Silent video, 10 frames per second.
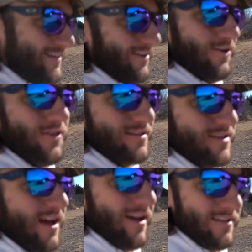All these
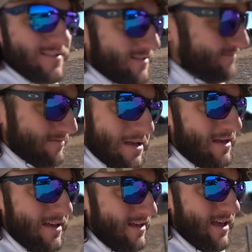guys
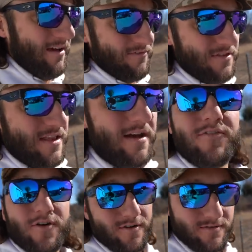have
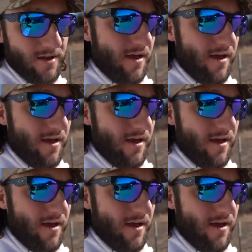never,